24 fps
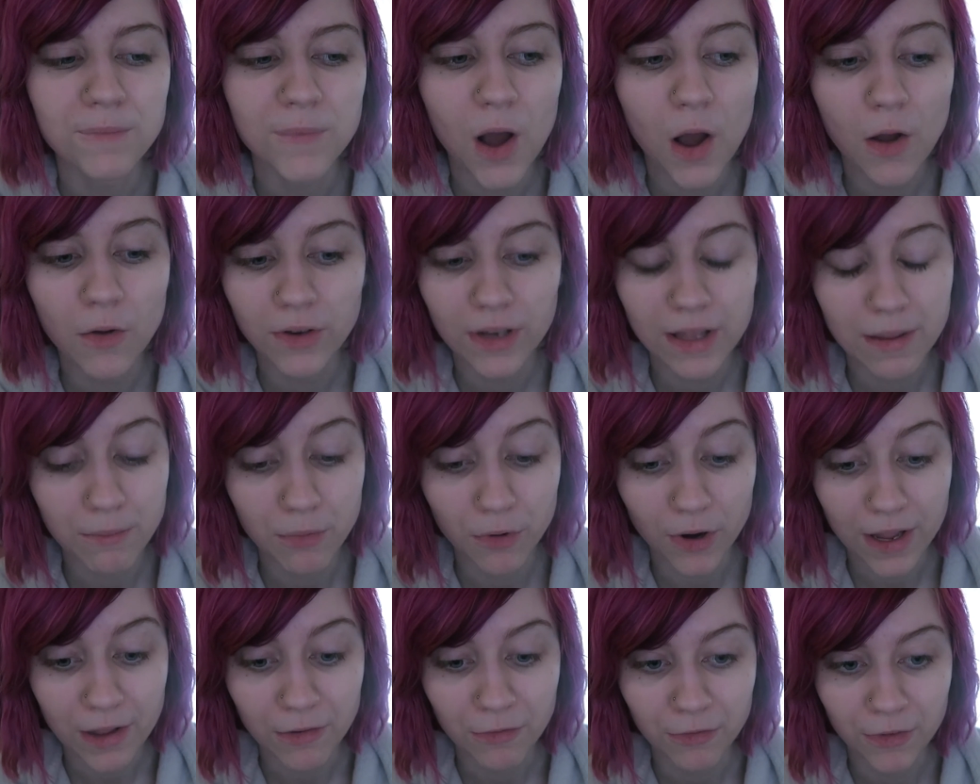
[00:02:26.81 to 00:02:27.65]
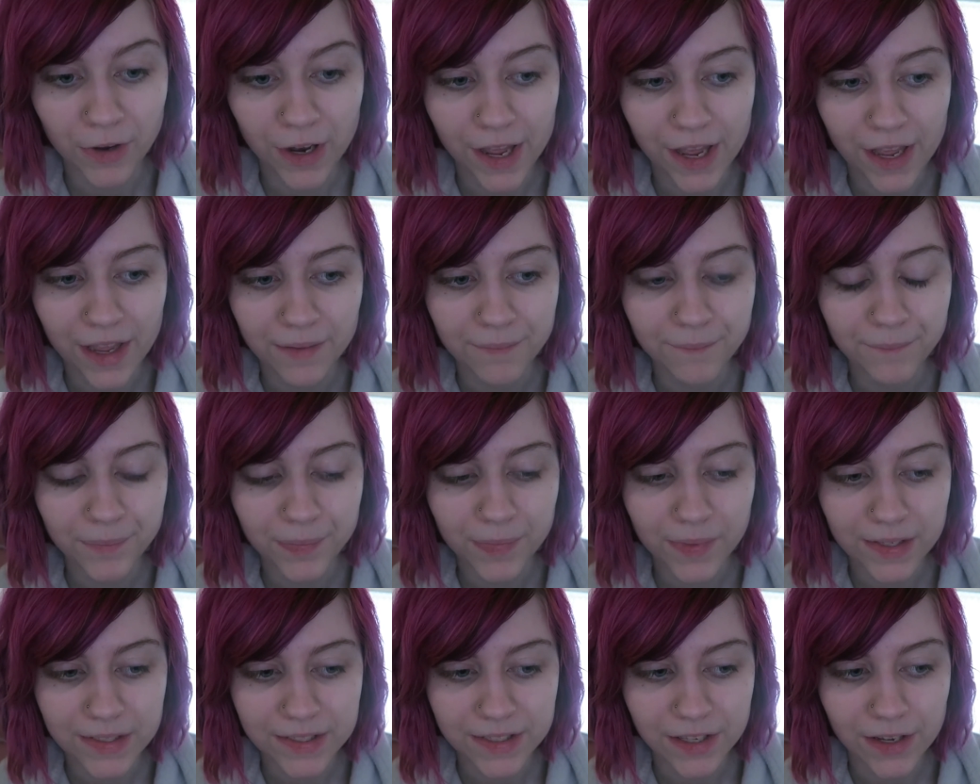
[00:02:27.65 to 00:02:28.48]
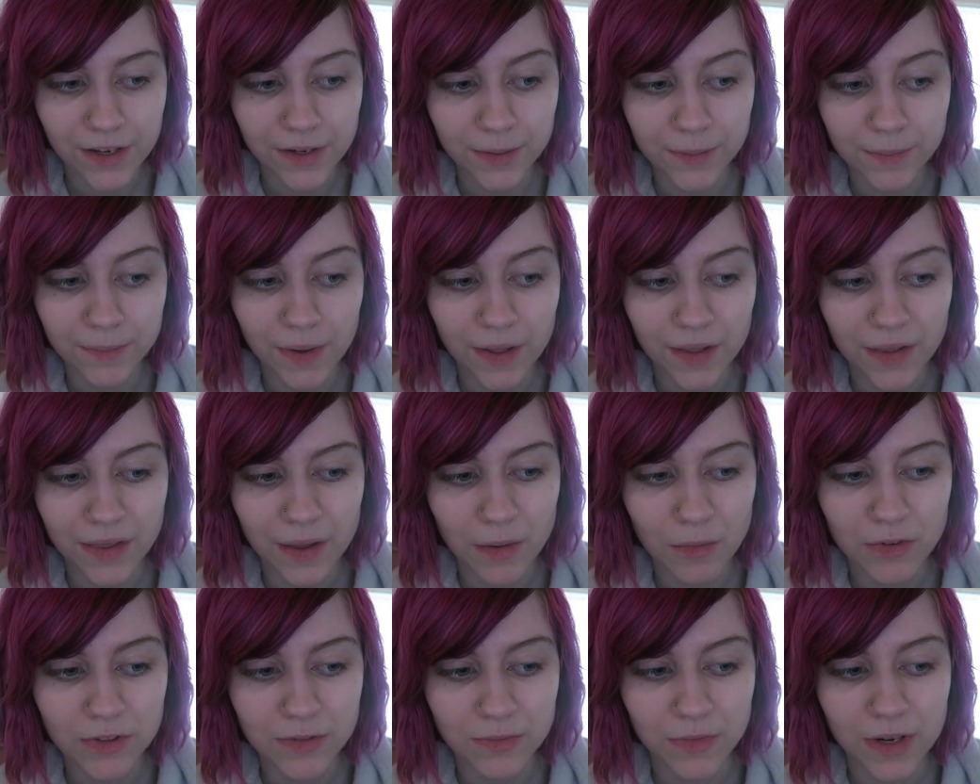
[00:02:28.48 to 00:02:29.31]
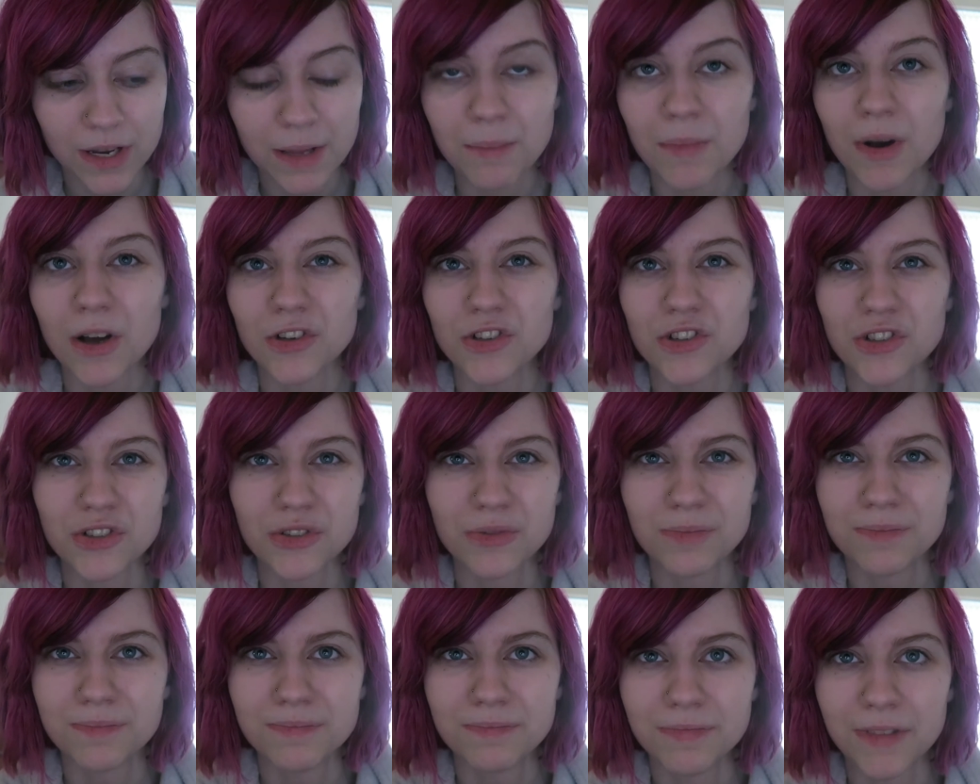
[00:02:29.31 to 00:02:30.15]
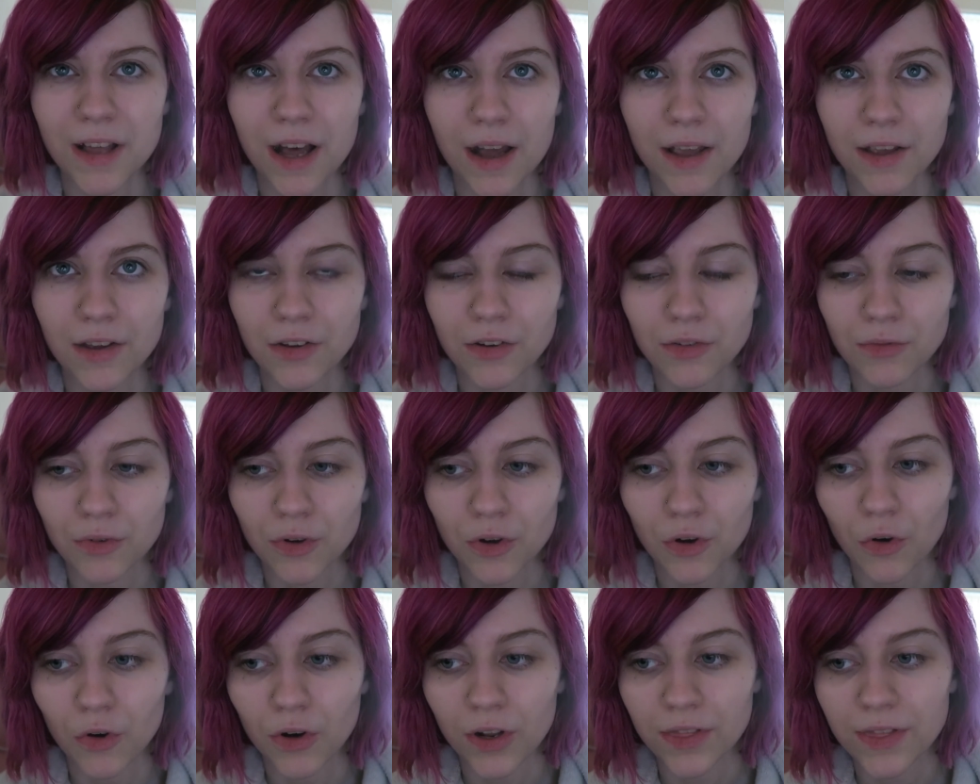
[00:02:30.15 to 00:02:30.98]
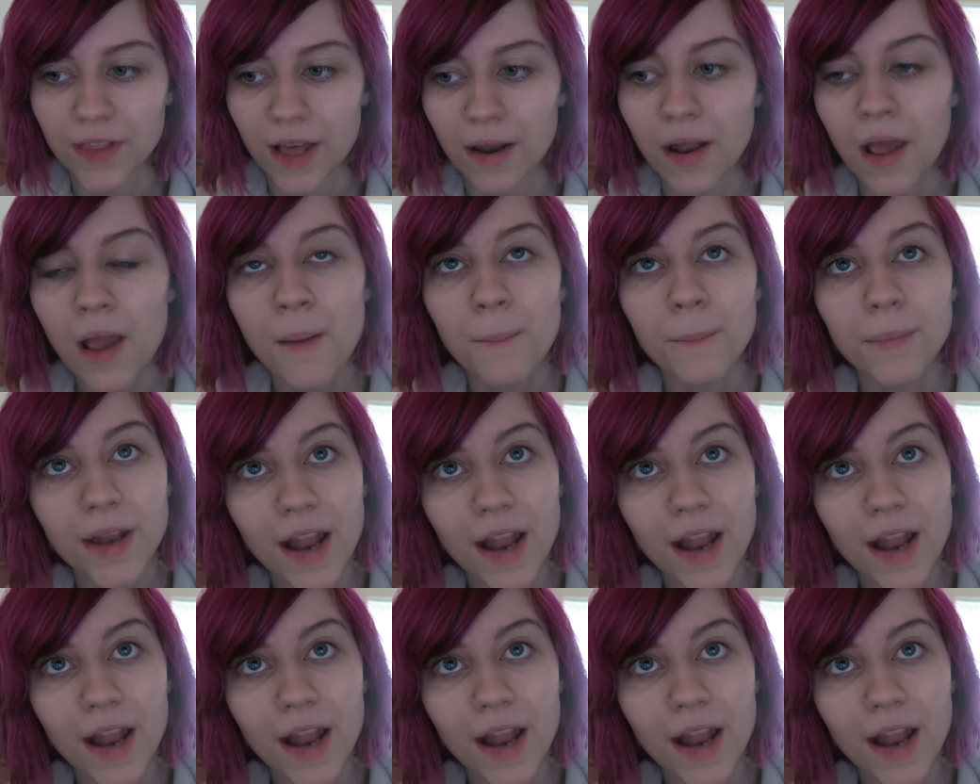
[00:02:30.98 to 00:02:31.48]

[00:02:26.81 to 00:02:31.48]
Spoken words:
Only briefly, so there wasn't really much that I could have recorded then.